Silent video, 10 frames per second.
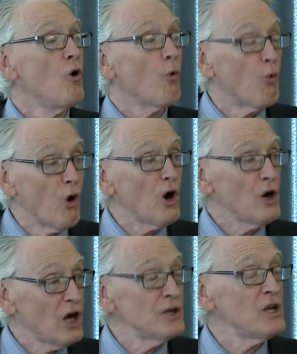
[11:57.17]
were
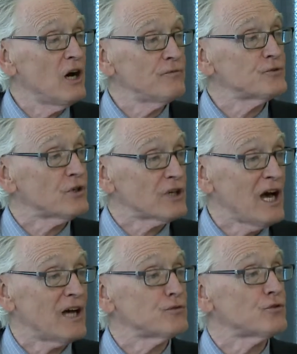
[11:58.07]
enough to
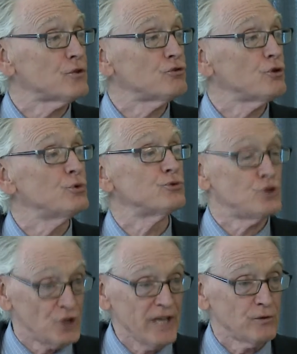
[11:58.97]
constitute
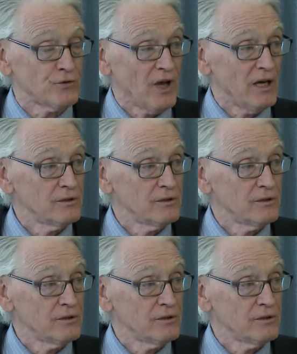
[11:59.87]
genocide